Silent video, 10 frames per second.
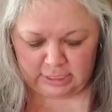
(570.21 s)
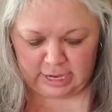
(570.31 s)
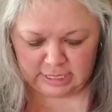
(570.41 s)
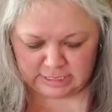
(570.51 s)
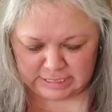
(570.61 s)
let
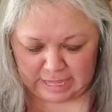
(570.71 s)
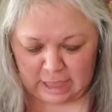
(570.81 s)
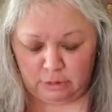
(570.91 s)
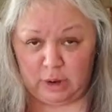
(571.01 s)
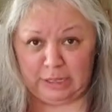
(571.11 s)
it
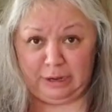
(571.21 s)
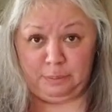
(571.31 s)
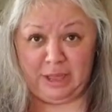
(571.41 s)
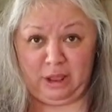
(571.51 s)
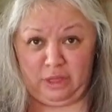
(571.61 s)
slather a little
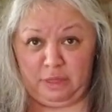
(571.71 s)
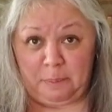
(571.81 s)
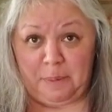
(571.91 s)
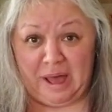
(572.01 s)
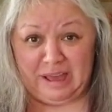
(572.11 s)
bit on the
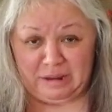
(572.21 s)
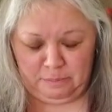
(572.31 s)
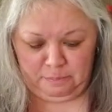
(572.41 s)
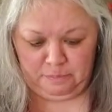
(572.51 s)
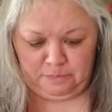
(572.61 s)

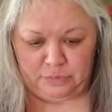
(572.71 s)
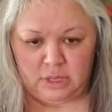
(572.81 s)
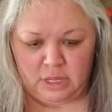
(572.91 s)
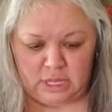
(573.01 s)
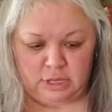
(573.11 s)
bottom.
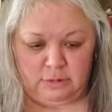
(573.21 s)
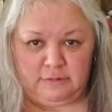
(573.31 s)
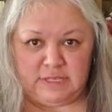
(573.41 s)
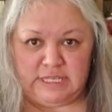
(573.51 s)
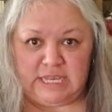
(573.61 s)
Can you
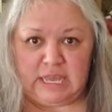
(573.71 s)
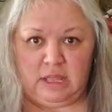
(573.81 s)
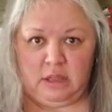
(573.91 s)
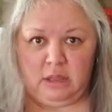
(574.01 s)
even see it?